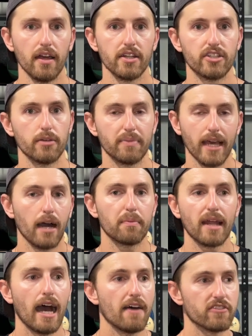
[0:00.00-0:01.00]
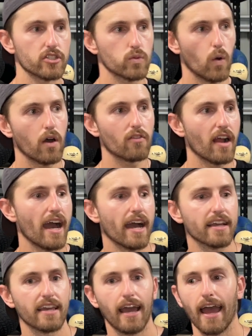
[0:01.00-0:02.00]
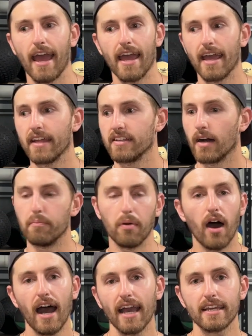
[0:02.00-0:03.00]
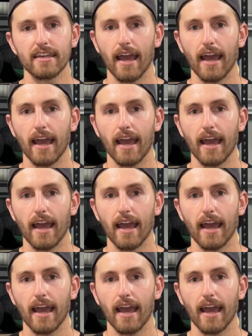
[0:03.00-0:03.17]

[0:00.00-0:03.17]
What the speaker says: to be able to have a squat rack and a bike